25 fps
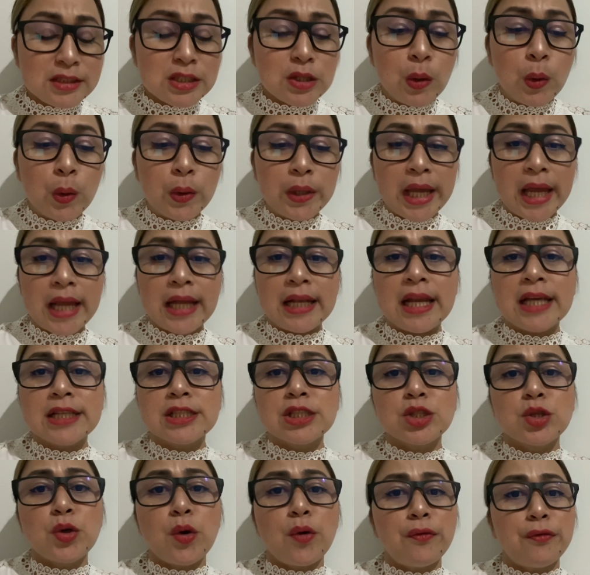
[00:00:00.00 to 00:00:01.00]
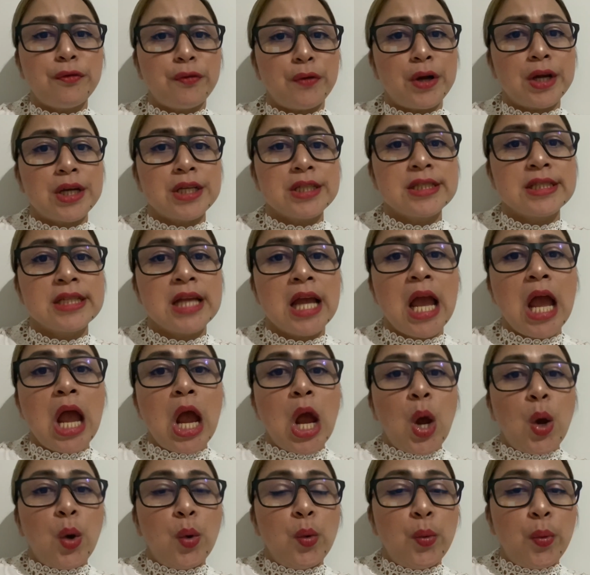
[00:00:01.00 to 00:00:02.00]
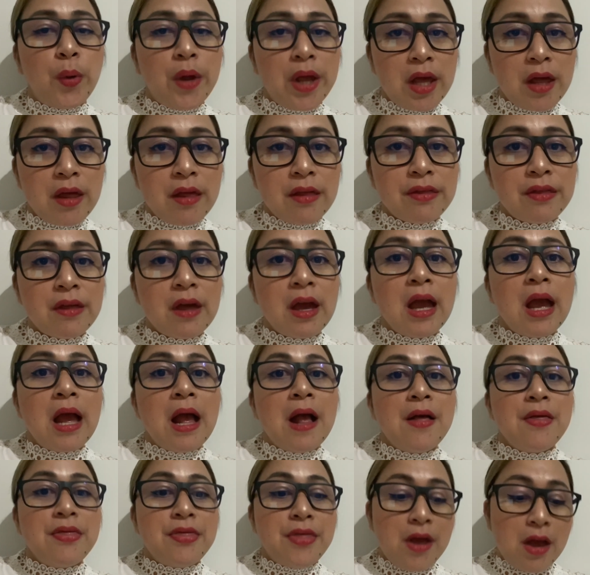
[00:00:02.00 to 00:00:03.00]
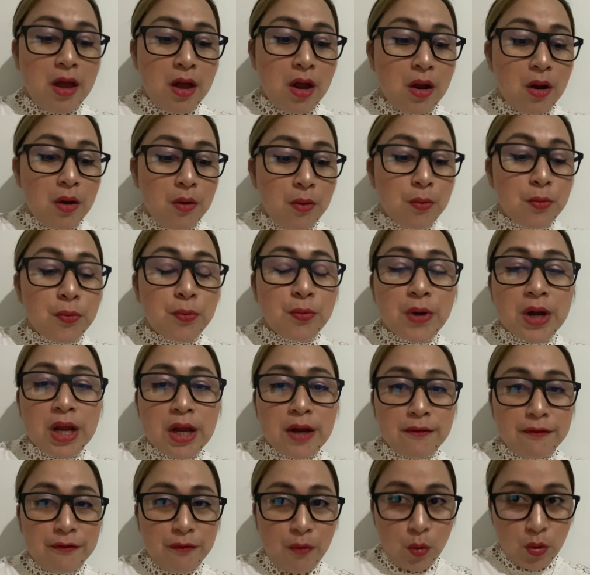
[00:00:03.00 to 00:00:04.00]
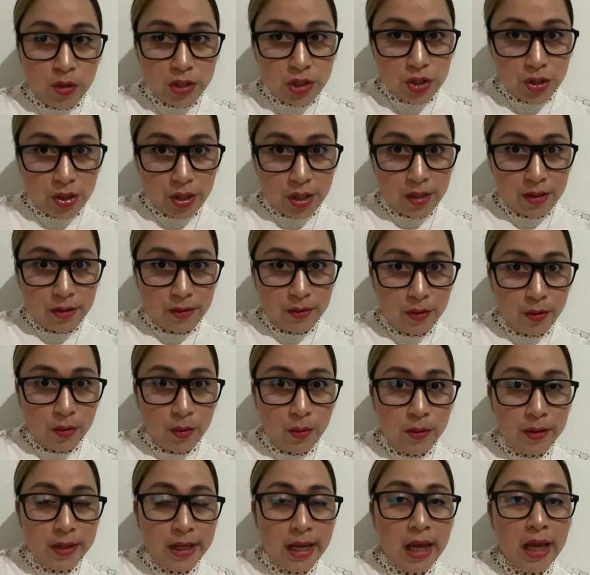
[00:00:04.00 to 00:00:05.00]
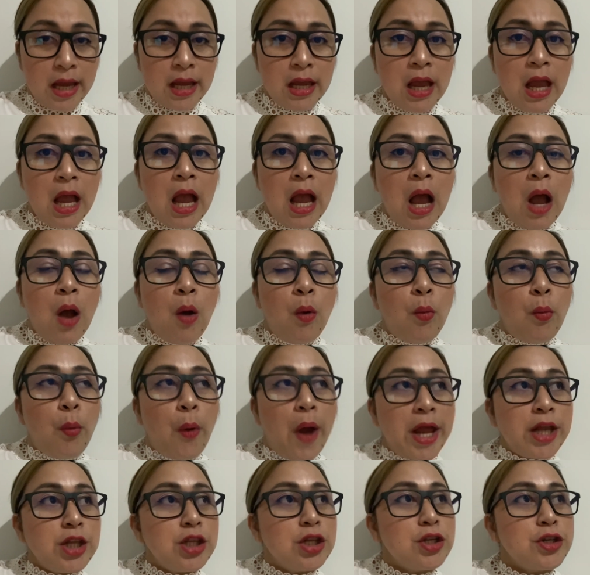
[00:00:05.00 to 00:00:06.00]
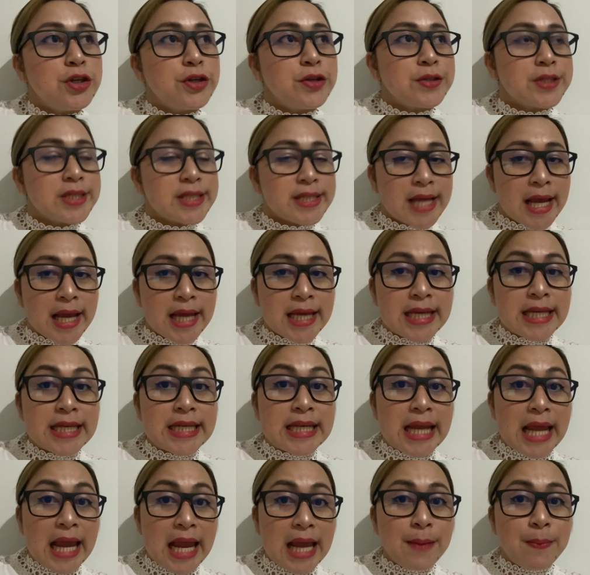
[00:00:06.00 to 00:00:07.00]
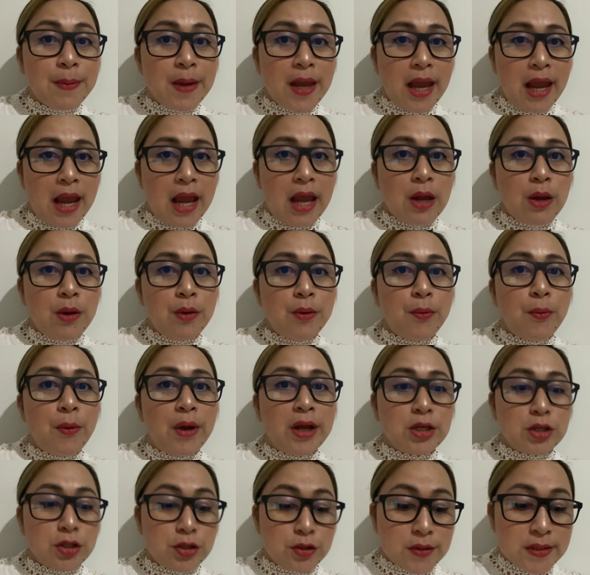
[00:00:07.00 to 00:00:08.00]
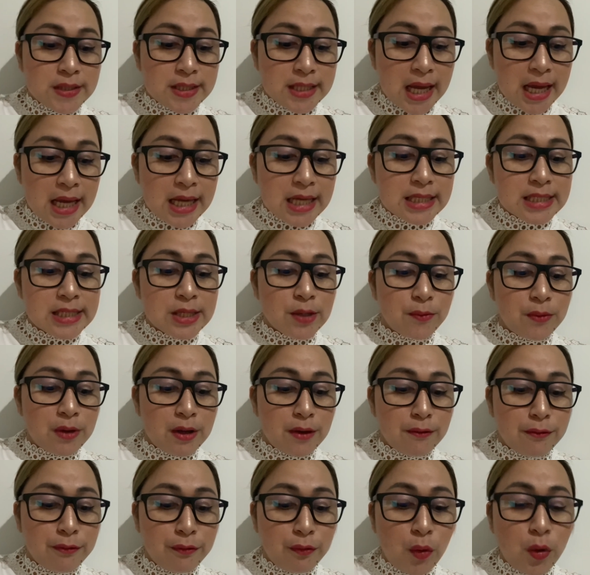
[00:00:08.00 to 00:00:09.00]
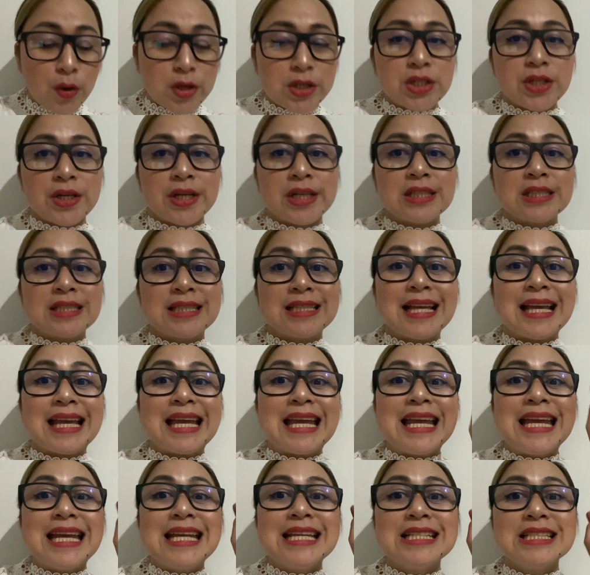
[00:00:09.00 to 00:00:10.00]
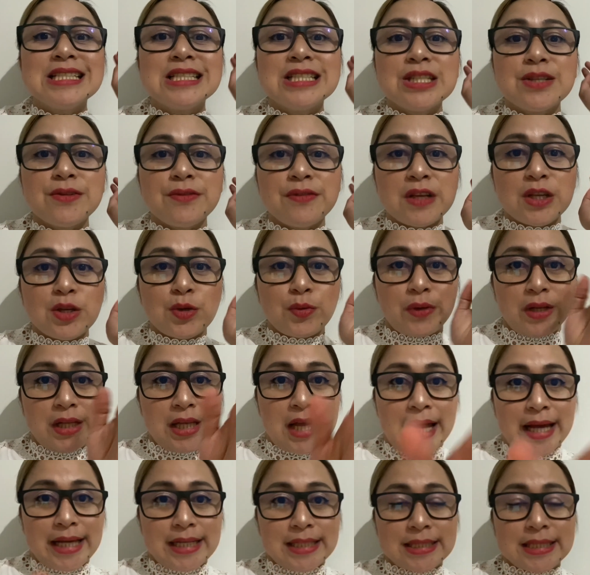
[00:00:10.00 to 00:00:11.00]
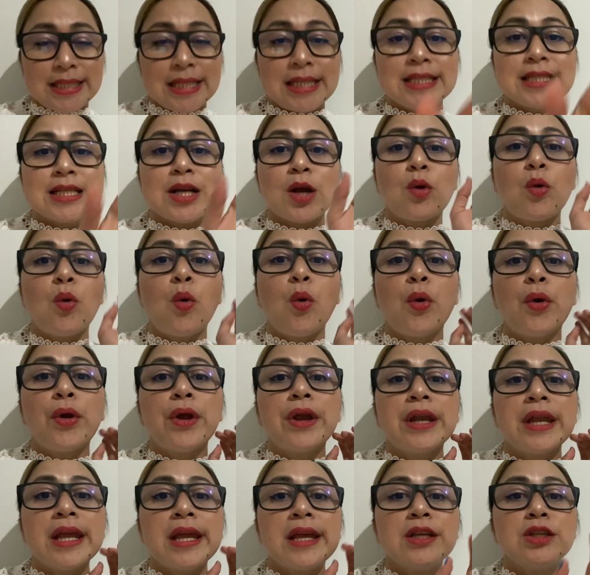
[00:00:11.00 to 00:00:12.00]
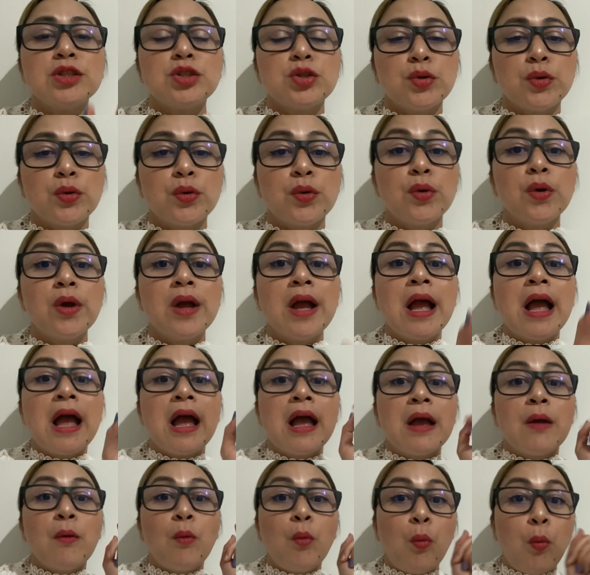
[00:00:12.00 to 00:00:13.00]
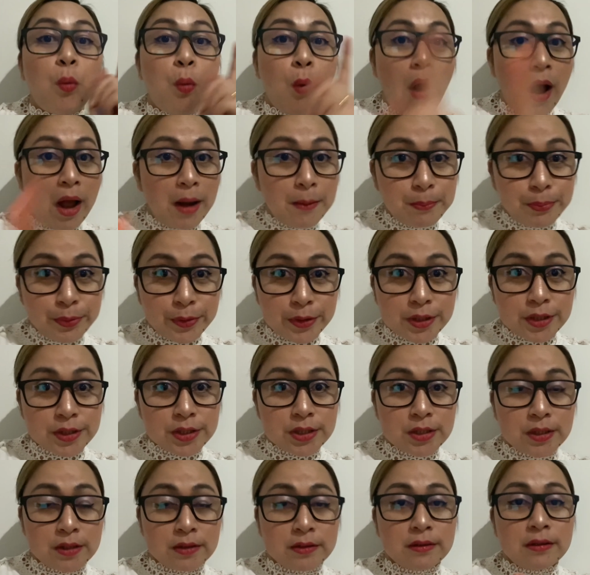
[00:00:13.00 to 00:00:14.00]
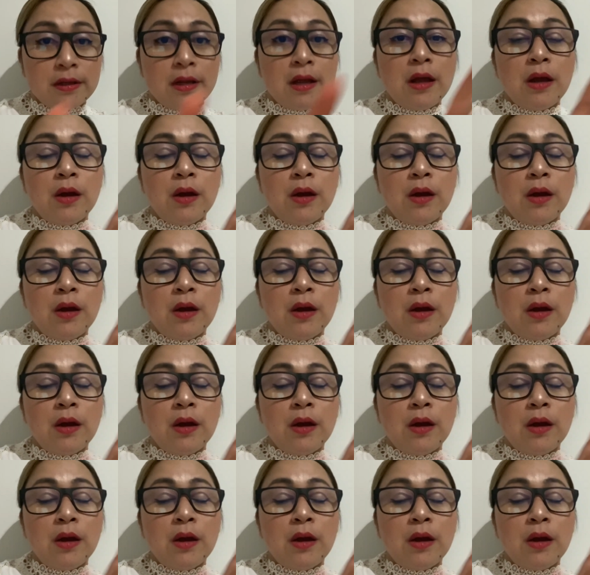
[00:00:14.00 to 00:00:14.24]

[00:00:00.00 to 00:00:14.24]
Okay, let's go first with the reinforcer. Okay, when do you say in ABA, when you say it's a reinforcer, it's individualized. It's according to one person.